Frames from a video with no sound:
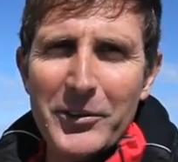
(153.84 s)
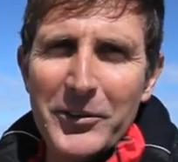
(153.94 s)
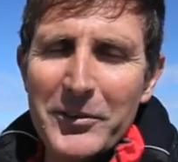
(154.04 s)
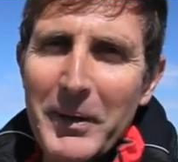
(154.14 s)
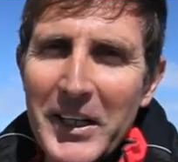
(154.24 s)

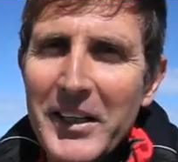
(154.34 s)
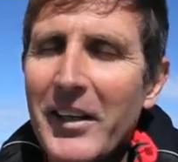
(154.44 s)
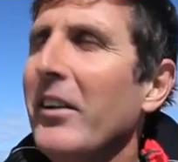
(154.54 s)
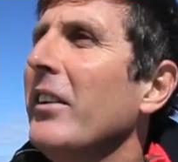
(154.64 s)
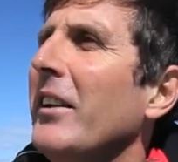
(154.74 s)

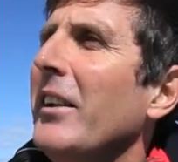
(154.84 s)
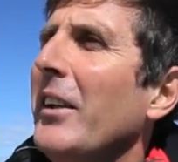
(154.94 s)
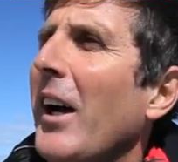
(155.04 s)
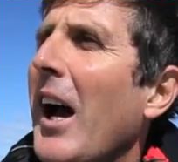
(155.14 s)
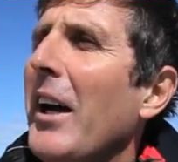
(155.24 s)
spinnaker,
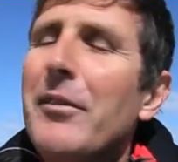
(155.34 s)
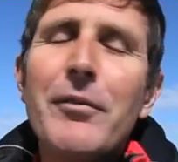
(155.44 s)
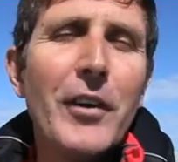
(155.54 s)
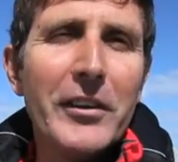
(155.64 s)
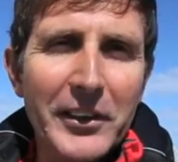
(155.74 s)

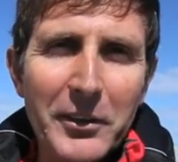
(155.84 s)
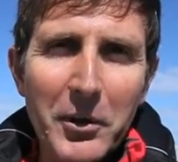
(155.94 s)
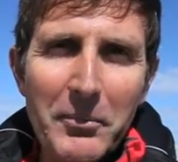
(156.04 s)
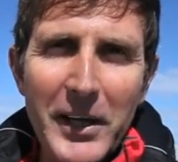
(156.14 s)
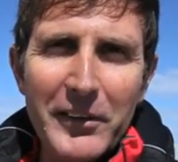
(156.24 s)
firstly you
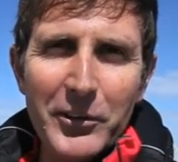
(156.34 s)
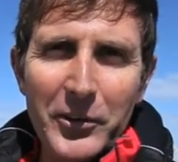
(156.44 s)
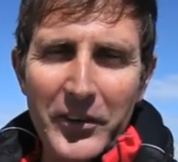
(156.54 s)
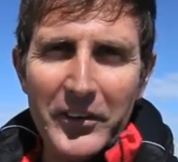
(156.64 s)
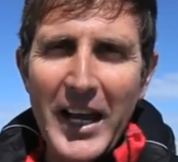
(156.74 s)
want to make
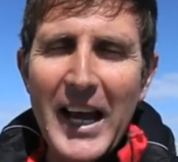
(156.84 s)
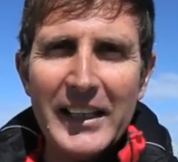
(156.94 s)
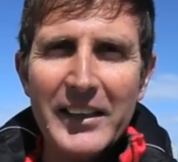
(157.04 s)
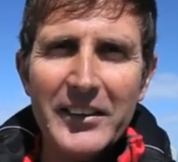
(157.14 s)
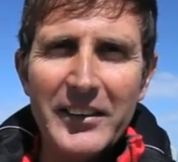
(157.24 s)
sure that the
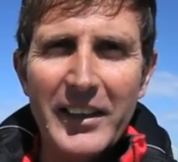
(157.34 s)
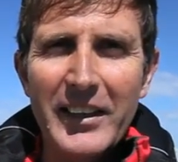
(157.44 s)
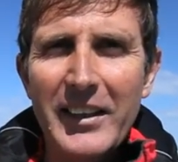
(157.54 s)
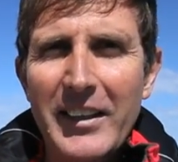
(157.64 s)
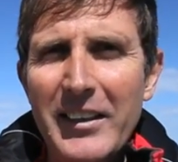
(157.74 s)
halyard
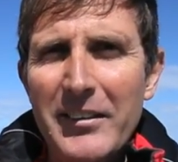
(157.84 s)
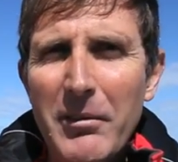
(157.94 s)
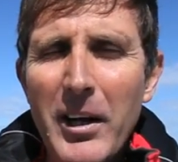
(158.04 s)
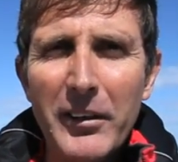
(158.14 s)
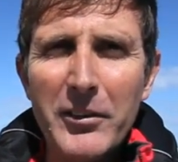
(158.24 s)
is
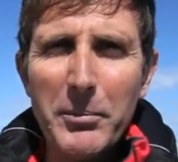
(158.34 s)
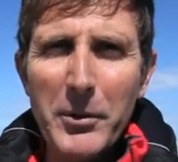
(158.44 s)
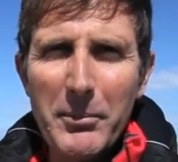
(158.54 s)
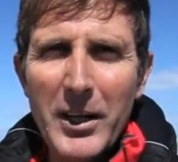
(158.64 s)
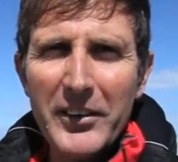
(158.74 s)
right at the top of
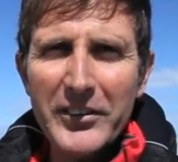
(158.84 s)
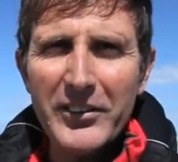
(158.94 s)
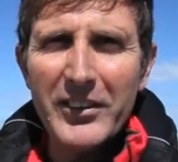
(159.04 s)
the mast,